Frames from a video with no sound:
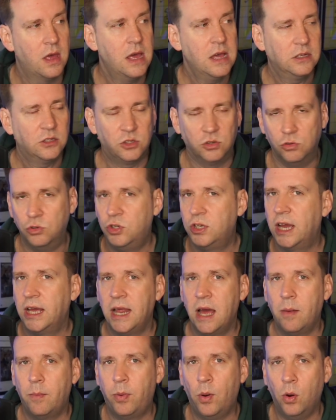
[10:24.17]
as soon as you get
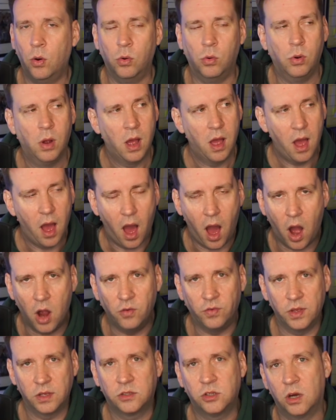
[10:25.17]
that ball, over
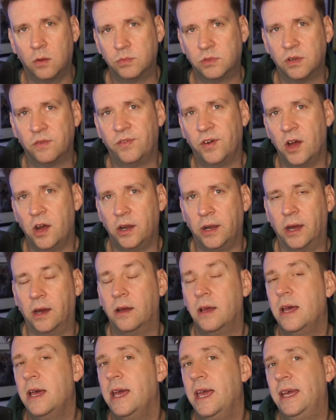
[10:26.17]
the top to Werner.
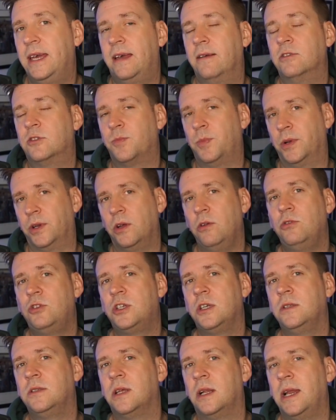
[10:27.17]
It gives Bonucci
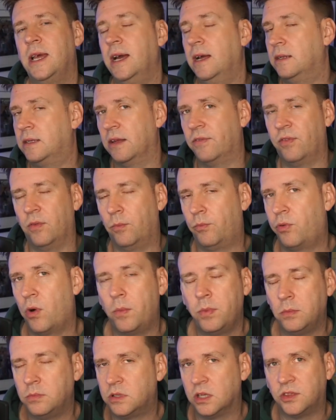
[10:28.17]
and De Ligt a different
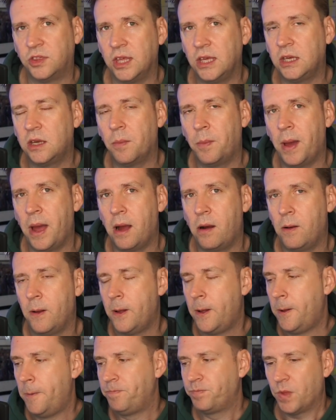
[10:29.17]
problem to think about.
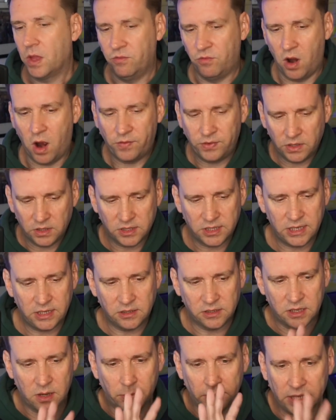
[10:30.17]
Rather than seeing
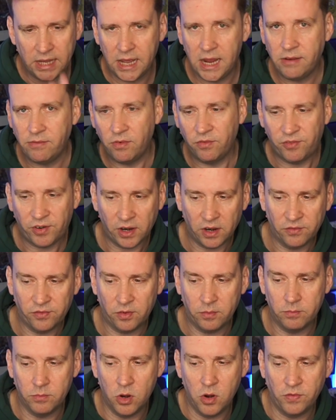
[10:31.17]
someone here in front of
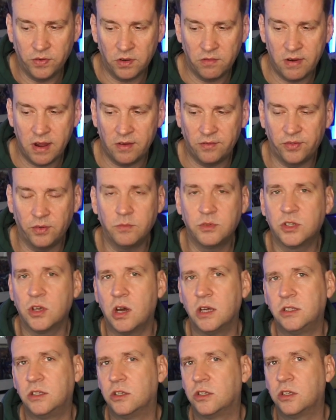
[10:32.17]
them moving around from
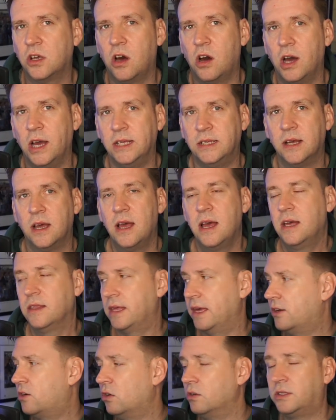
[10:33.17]
side to side,
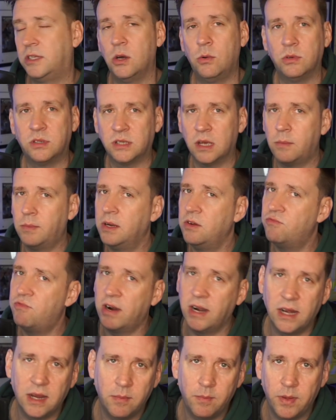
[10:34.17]
they've got to deal with somebody
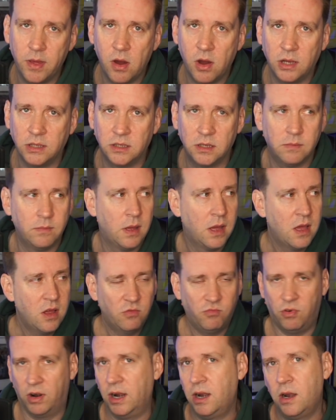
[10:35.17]
running in behind them,
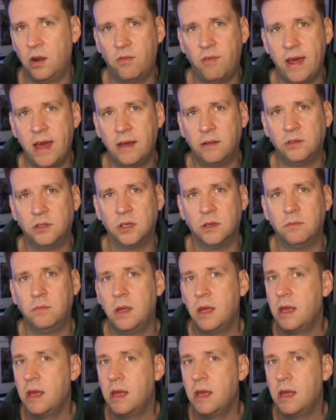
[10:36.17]
running around them,